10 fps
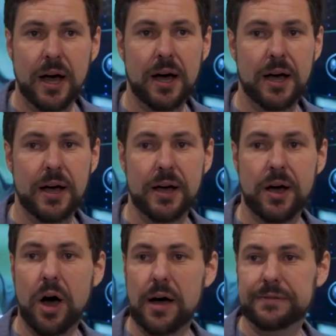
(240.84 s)

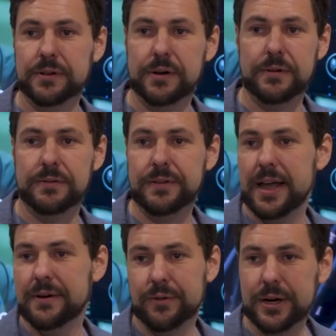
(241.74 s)
off of
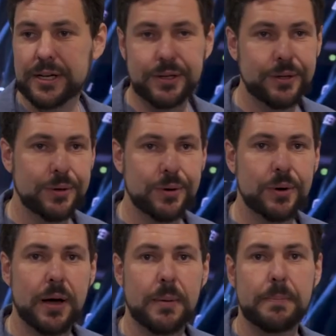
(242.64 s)
every
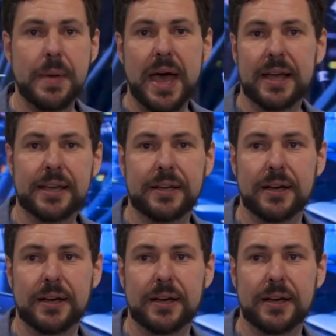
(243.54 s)
new Mac